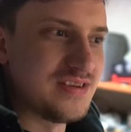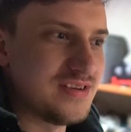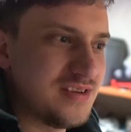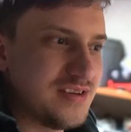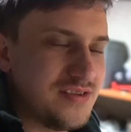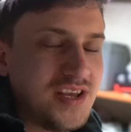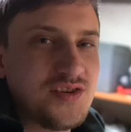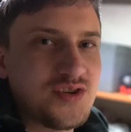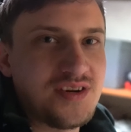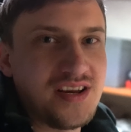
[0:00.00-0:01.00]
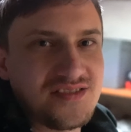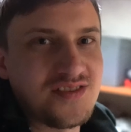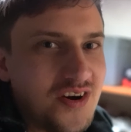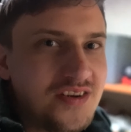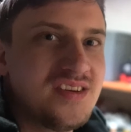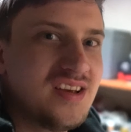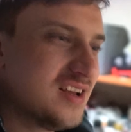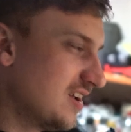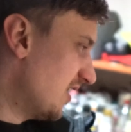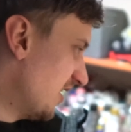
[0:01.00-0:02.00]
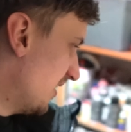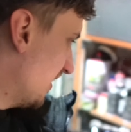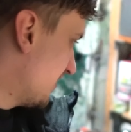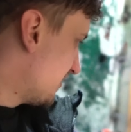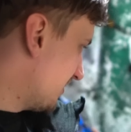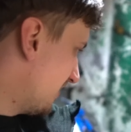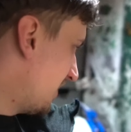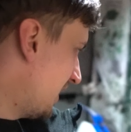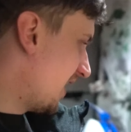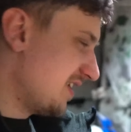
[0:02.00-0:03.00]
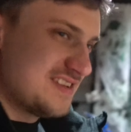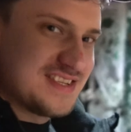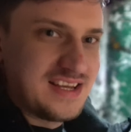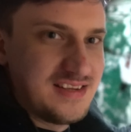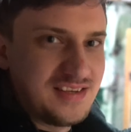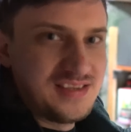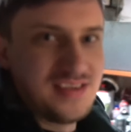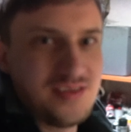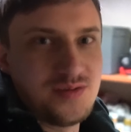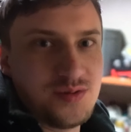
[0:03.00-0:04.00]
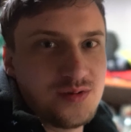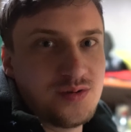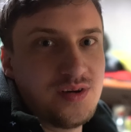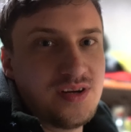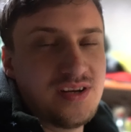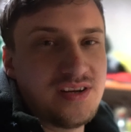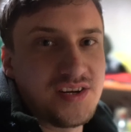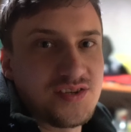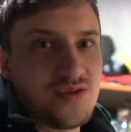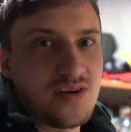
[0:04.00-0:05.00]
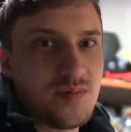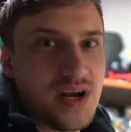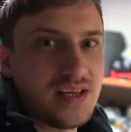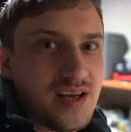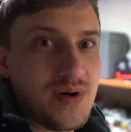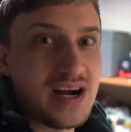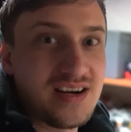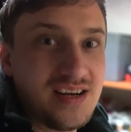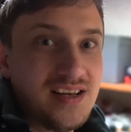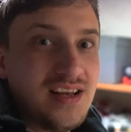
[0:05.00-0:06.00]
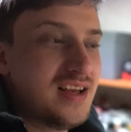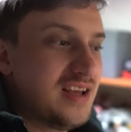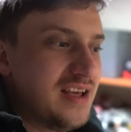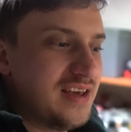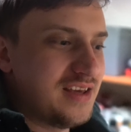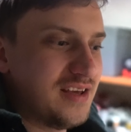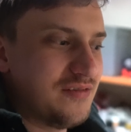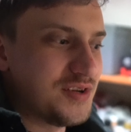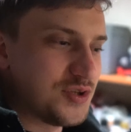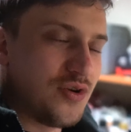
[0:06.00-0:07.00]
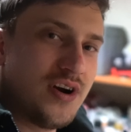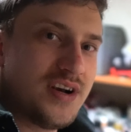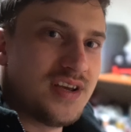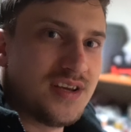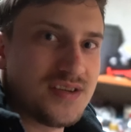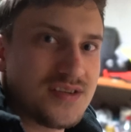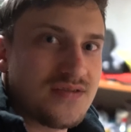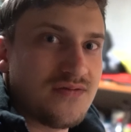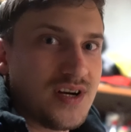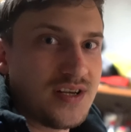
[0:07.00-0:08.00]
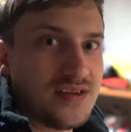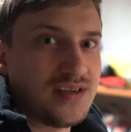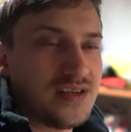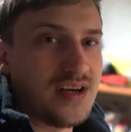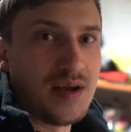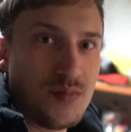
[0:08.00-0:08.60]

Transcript: nature and so on. So I decided to restore my Yamaha. The story is what I